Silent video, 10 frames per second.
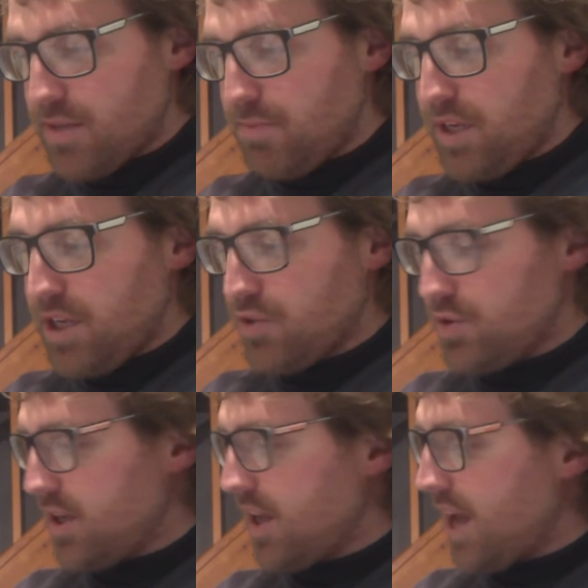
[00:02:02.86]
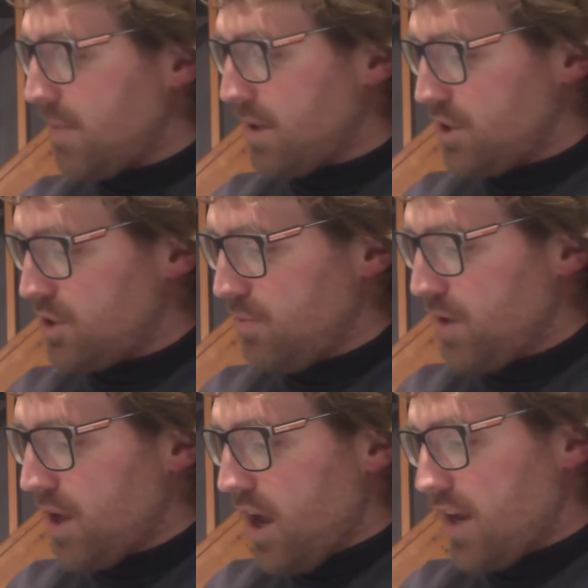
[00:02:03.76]
and beetroot and cabbage,
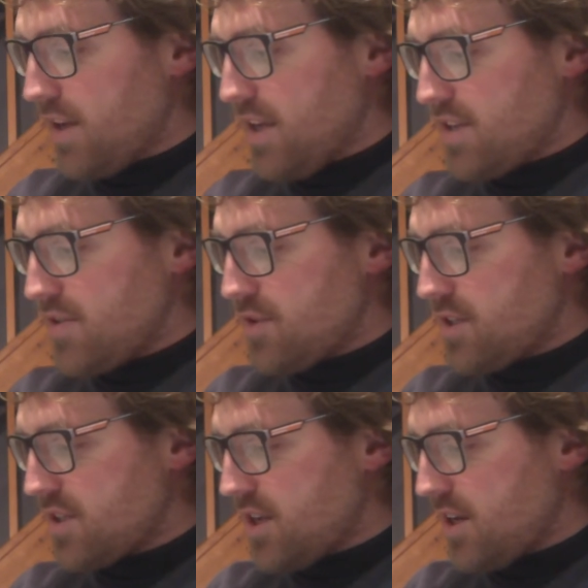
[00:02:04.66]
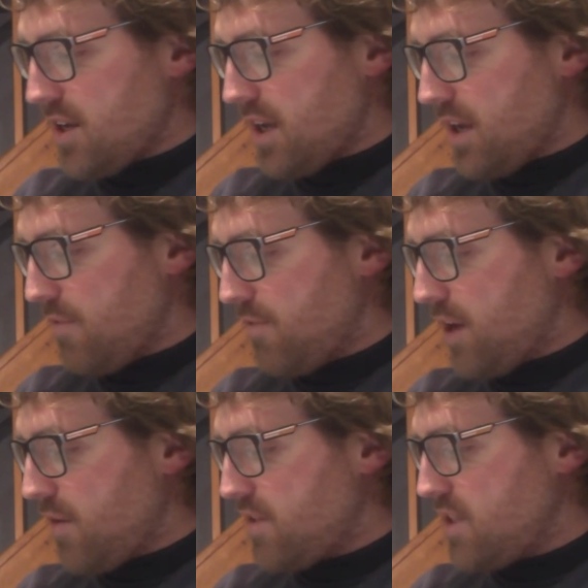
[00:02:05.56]
I nestled snugly in a
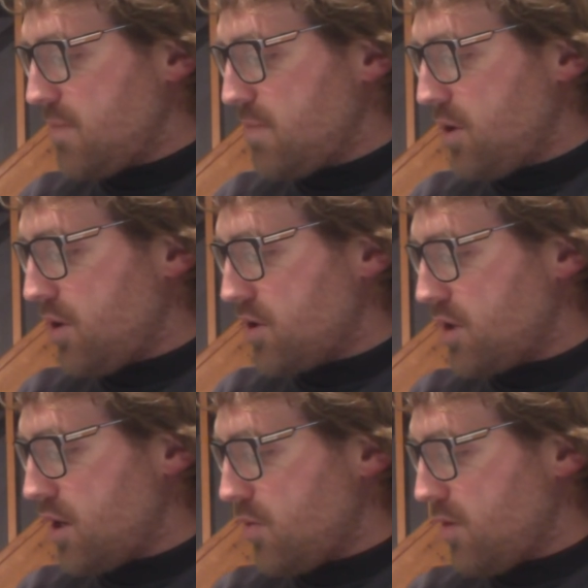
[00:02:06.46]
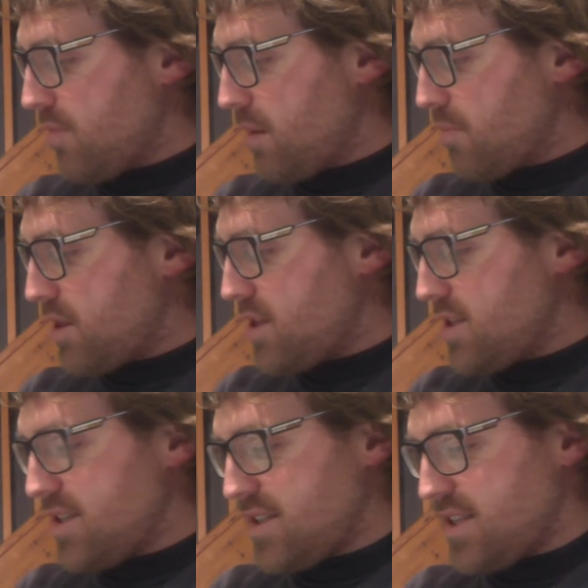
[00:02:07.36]
velvety pod with my brothers
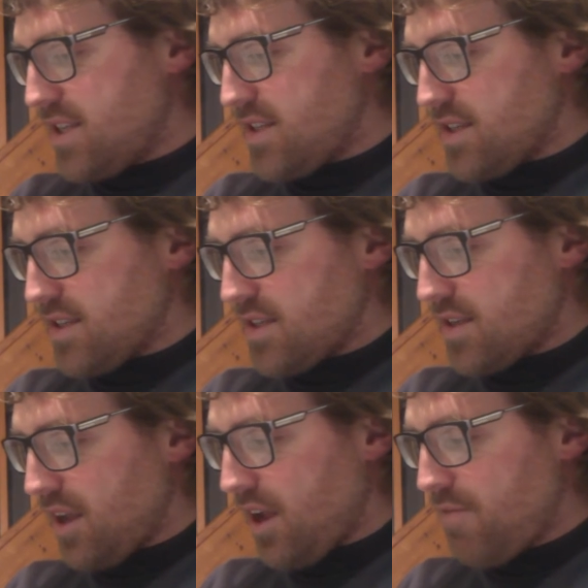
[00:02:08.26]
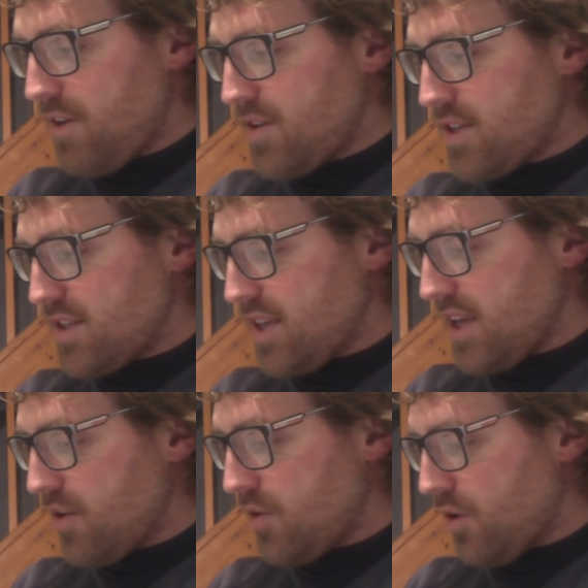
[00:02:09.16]
and sisters. I felt a
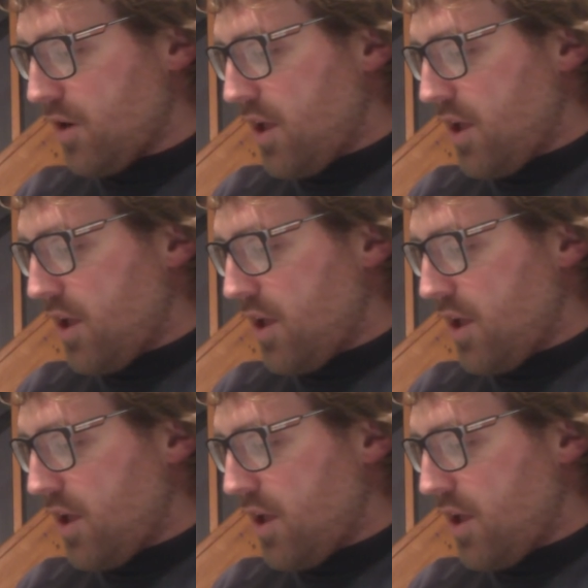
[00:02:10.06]
tingle.